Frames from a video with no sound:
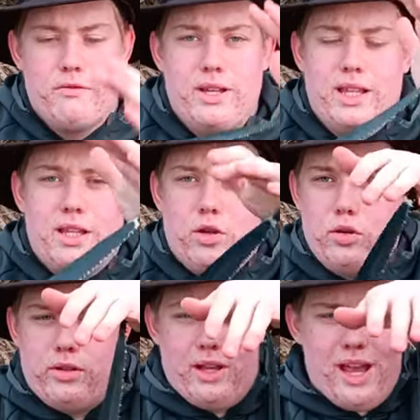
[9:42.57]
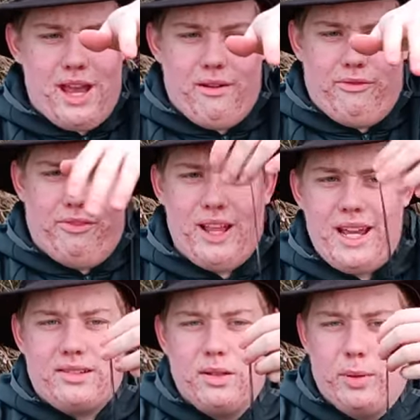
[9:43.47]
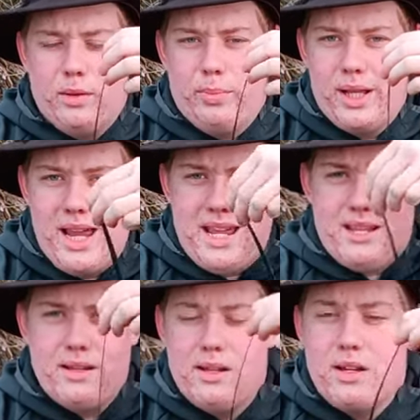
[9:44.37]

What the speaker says: Really good flexible blade.